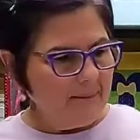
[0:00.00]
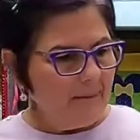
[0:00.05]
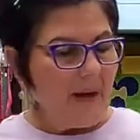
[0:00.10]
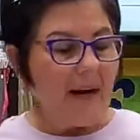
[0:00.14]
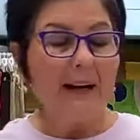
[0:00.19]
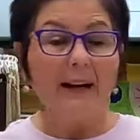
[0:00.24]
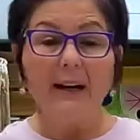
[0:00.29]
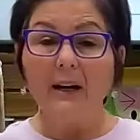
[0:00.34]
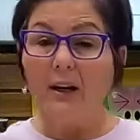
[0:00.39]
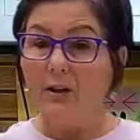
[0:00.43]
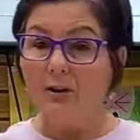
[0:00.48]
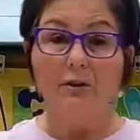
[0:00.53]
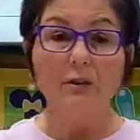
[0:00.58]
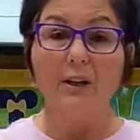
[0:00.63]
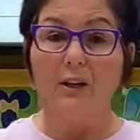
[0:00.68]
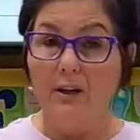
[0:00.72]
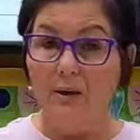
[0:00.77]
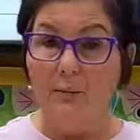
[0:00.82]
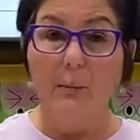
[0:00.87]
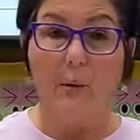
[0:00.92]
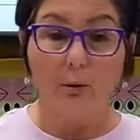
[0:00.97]
I can also
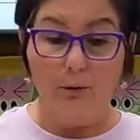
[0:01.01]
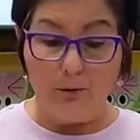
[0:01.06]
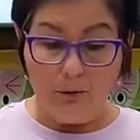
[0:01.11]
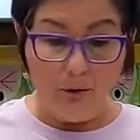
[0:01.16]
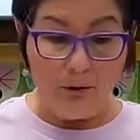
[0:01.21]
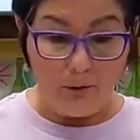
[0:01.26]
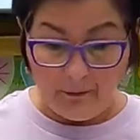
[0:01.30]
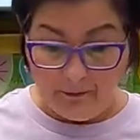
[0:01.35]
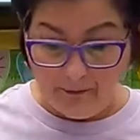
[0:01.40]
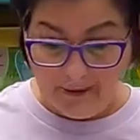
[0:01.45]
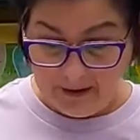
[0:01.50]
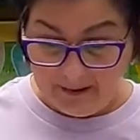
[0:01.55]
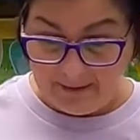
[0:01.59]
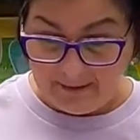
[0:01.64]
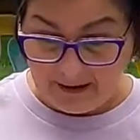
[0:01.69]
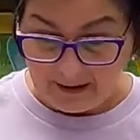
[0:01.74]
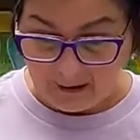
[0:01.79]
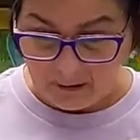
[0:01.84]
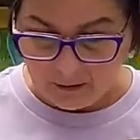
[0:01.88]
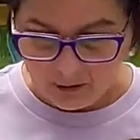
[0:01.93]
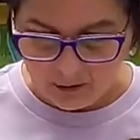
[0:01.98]
get you the bolt too if
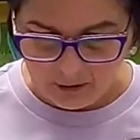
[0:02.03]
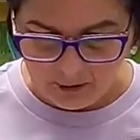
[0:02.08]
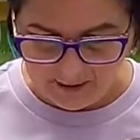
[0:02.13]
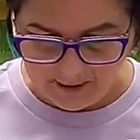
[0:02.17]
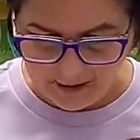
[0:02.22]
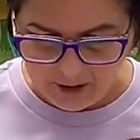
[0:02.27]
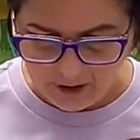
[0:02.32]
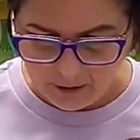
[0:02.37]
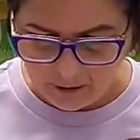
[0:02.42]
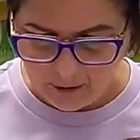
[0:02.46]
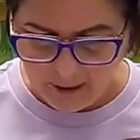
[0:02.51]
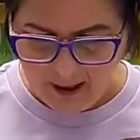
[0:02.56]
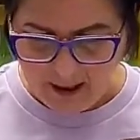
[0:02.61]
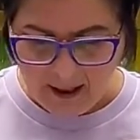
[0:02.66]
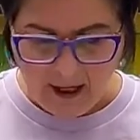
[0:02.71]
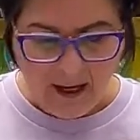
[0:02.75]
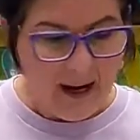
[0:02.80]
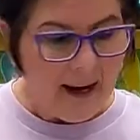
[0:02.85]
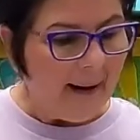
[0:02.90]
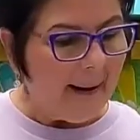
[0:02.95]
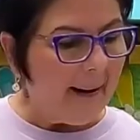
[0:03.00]
that's what you'd like to.
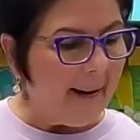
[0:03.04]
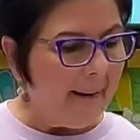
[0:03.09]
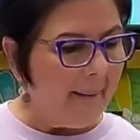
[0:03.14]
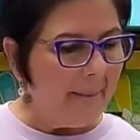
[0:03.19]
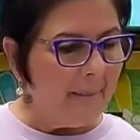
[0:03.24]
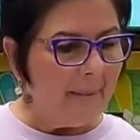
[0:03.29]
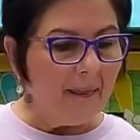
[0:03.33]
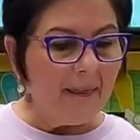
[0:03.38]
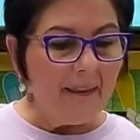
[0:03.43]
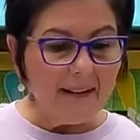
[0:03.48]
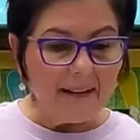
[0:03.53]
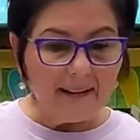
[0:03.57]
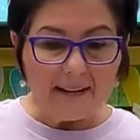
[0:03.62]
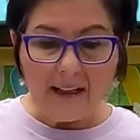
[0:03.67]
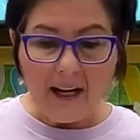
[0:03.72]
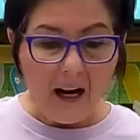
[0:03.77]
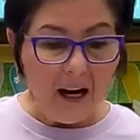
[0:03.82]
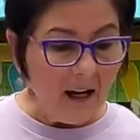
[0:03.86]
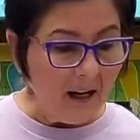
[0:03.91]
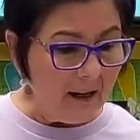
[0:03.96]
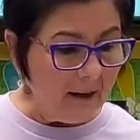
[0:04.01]
This
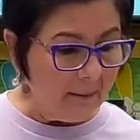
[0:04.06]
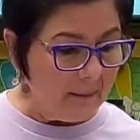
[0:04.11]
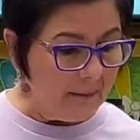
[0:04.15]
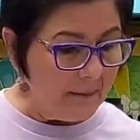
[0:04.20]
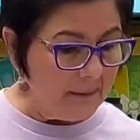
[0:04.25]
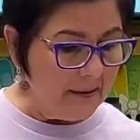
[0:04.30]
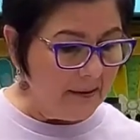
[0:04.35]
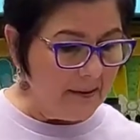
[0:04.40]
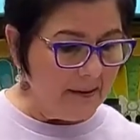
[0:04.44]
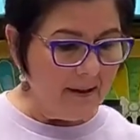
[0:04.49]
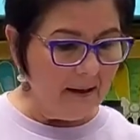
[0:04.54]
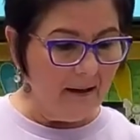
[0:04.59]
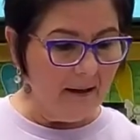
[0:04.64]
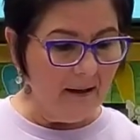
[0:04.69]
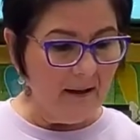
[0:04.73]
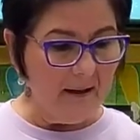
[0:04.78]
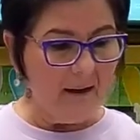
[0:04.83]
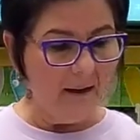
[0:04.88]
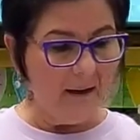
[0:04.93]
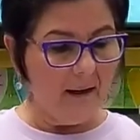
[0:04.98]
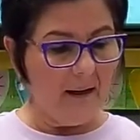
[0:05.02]
comes
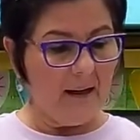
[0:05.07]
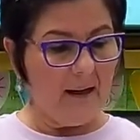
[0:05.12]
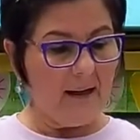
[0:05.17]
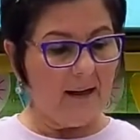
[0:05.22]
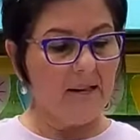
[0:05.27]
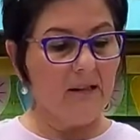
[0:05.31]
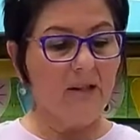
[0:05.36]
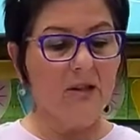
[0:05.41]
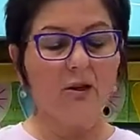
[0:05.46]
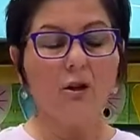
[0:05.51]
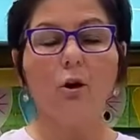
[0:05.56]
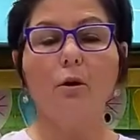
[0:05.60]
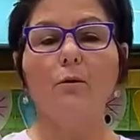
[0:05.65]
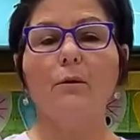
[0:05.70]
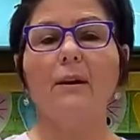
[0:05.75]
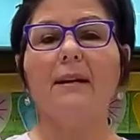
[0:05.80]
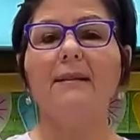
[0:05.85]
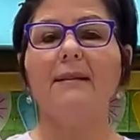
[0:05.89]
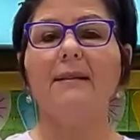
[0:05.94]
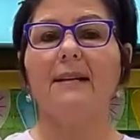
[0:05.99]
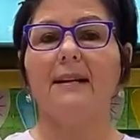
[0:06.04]
so
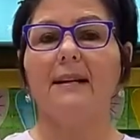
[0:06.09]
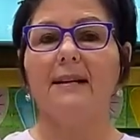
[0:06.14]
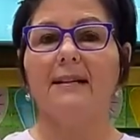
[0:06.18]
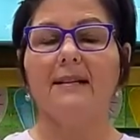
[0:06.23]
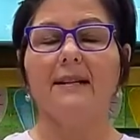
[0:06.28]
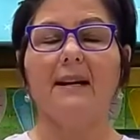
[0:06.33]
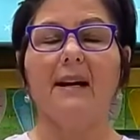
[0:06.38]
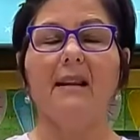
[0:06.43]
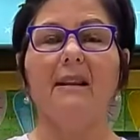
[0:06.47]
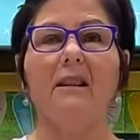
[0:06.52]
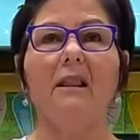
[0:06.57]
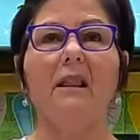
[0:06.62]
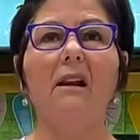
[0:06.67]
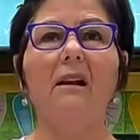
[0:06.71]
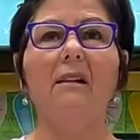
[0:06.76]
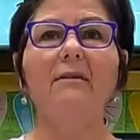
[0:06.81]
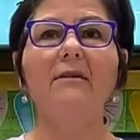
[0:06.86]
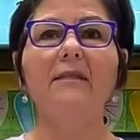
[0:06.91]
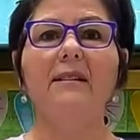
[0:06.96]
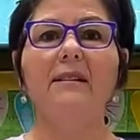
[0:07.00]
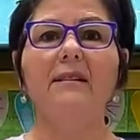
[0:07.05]
nice and easy. I
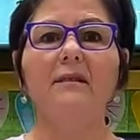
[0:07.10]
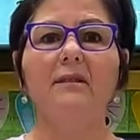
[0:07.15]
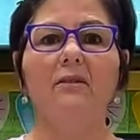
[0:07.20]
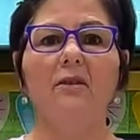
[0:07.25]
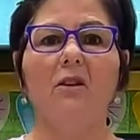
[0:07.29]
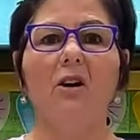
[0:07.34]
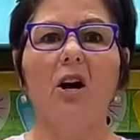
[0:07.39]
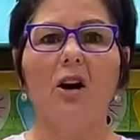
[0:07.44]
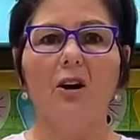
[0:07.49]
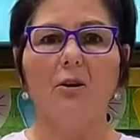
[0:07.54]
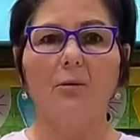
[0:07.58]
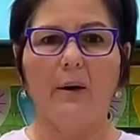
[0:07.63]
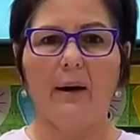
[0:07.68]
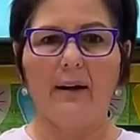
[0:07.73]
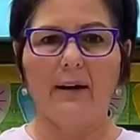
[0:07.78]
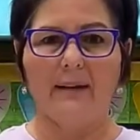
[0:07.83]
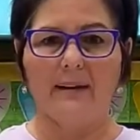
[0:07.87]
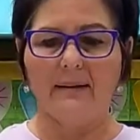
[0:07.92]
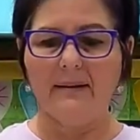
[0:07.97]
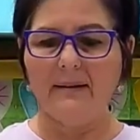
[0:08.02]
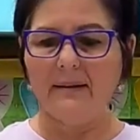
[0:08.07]
love these little hardware
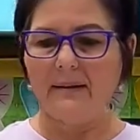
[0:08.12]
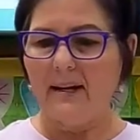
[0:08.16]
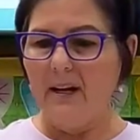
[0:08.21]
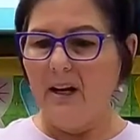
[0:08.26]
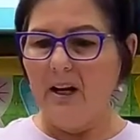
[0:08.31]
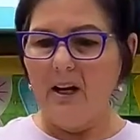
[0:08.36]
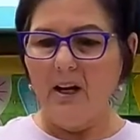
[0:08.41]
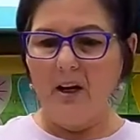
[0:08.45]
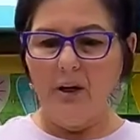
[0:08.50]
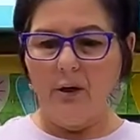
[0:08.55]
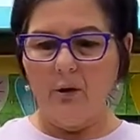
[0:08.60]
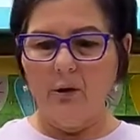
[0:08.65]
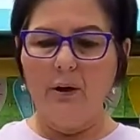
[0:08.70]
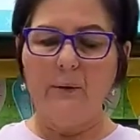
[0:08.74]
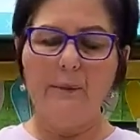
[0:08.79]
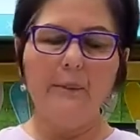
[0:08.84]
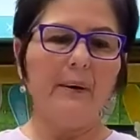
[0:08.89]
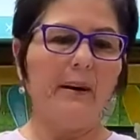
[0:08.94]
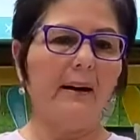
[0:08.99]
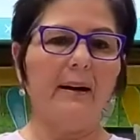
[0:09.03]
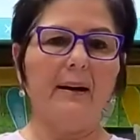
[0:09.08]
kits. You
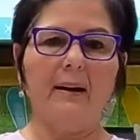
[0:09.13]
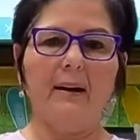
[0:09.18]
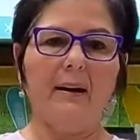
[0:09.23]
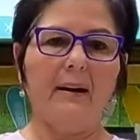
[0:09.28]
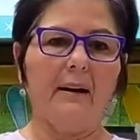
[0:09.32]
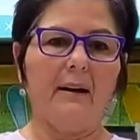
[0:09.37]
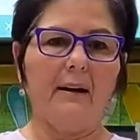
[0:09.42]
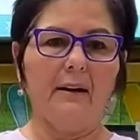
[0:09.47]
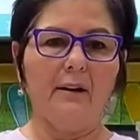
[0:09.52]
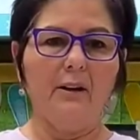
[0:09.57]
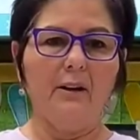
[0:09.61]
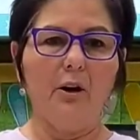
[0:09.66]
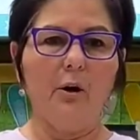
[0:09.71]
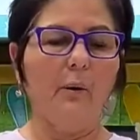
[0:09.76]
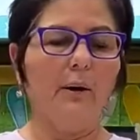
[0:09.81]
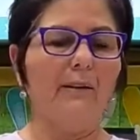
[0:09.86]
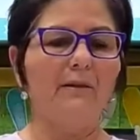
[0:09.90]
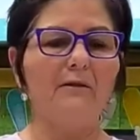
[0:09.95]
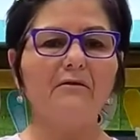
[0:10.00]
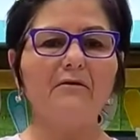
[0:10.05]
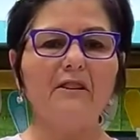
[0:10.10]
can pick you know,
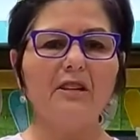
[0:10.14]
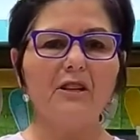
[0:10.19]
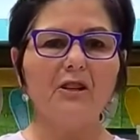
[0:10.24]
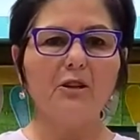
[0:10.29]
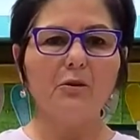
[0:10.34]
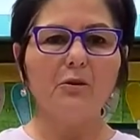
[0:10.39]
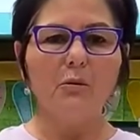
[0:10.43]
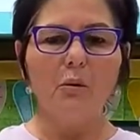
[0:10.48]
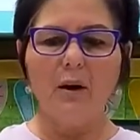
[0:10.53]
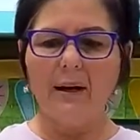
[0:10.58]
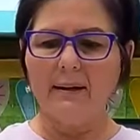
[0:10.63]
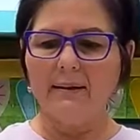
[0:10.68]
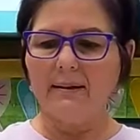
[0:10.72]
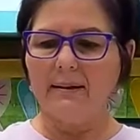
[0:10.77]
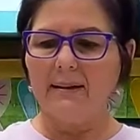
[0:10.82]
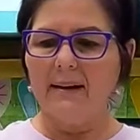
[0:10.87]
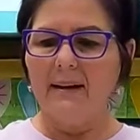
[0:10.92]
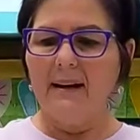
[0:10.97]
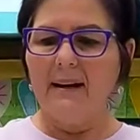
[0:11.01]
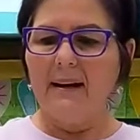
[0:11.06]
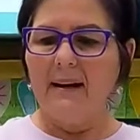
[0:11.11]
whatever finish you
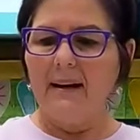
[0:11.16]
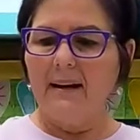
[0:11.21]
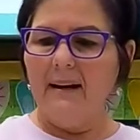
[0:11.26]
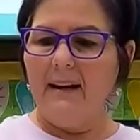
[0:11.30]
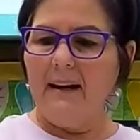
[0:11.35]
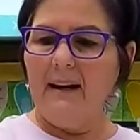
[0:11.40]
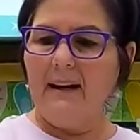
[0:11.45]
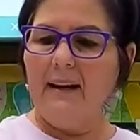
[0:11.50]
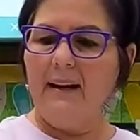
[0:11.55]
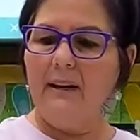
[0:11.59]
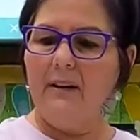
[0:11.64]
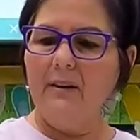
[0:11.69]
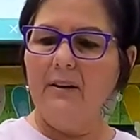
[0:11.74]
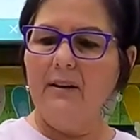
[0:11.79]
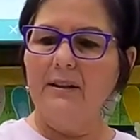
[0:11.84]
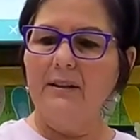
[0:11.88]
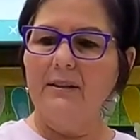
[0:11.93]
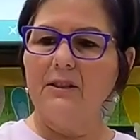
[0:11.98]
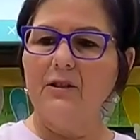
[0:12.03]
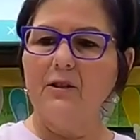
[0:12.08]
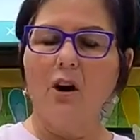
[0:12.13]
want, and here
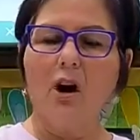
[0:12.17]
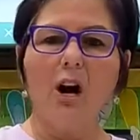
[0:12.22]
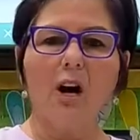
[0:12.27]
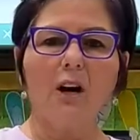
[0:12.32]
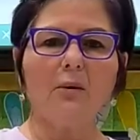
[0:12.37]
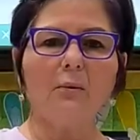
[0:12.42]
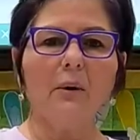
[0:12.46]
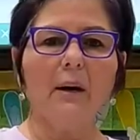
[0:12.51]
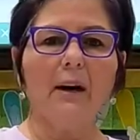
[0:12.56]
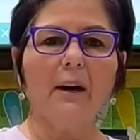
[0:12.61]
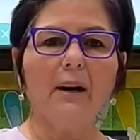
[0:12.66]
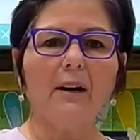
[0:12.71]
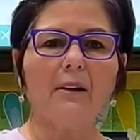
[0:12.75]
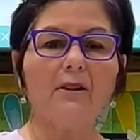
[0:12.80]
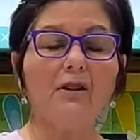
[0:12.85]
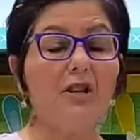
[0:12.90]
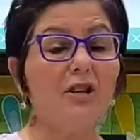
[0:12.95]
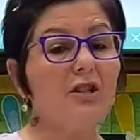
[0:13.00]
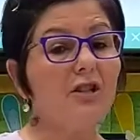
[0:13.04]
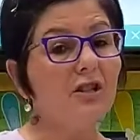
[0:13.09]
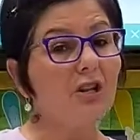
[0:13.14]
is your hardware,
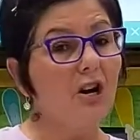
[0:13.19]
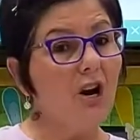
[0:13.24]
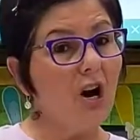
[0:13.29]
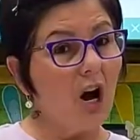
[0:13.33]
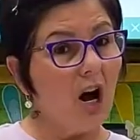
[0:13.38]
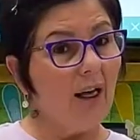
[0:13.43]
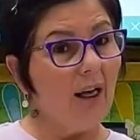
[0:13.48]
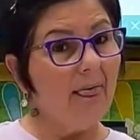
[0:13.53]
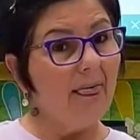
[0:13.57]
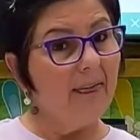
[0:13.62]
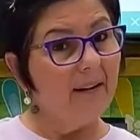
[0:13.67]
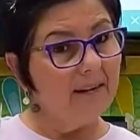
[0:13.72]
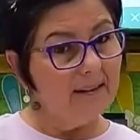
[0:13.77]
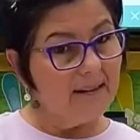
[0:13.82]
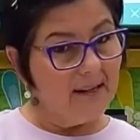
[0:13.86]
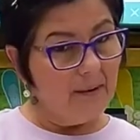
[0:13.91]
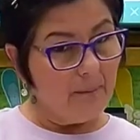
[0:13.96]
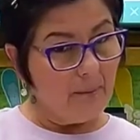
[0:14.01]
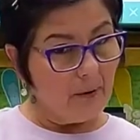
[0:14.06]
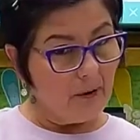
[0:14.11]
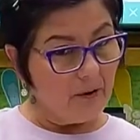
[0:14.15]
just not the
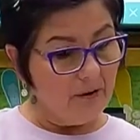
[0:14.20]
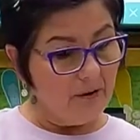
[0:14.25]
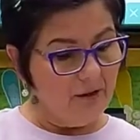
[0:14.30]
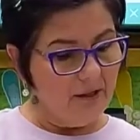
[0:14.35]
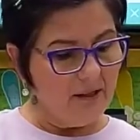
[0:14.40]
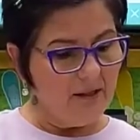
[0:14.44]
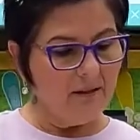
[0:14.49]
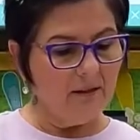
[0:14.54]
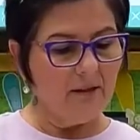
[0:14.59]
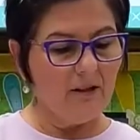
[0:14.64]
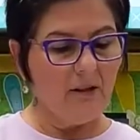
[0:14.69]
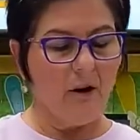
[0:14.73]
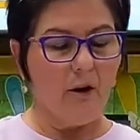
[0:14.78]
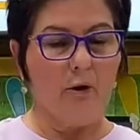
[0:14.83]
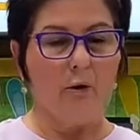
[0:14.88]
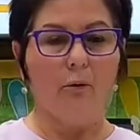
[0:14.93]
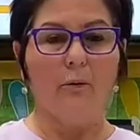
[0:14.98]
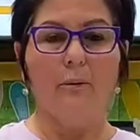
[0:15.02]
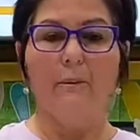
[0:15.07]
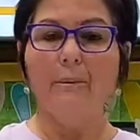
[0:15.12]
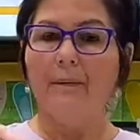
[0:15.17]
zippers,
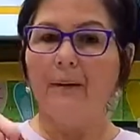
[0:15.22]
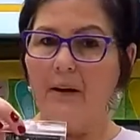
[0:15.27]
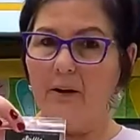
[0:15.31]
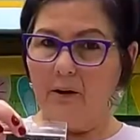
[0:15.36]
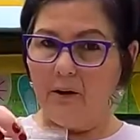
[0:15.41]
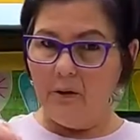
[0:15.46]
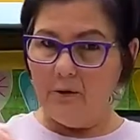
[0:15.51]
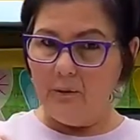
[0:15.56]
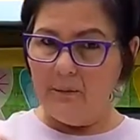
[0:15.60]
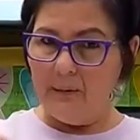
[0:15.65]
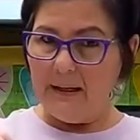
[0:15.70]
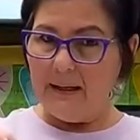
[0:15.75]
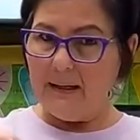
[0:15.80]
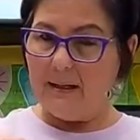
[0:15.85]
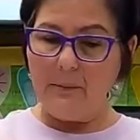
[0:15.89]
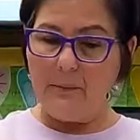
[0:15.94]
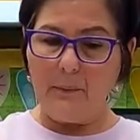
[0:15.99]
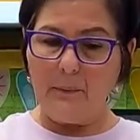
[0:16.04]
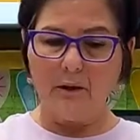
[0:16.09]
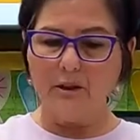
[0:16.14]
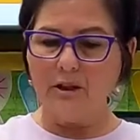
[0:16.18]
so you need
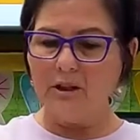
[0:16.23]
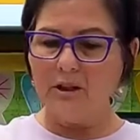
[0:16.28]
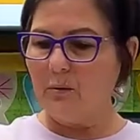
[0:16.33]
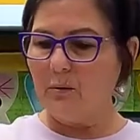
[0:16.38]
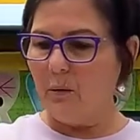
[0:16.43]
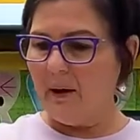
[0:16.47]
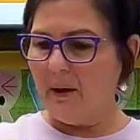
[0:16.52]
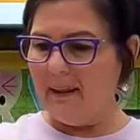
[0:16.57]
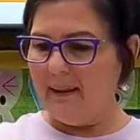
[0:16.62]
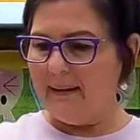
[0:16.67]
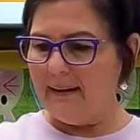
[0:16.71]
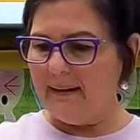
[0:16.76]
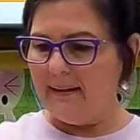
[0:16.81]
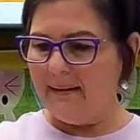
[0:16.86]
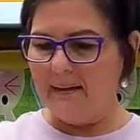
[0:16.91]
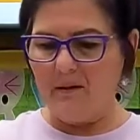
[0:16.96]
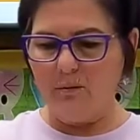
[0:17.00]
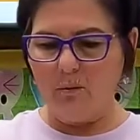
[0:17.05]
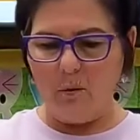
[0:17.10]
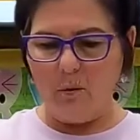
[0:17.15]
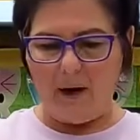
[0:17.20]
to purchase one of these
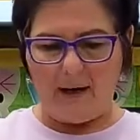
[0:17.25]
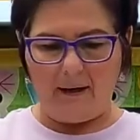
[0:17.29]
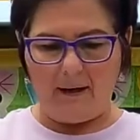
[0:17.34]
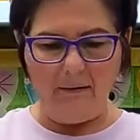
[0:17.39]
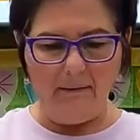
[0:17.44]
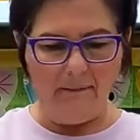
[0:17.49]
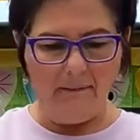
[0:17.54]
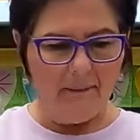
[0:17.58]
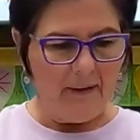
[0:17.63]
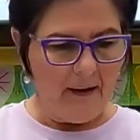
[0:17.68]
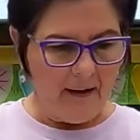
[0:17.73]
as well.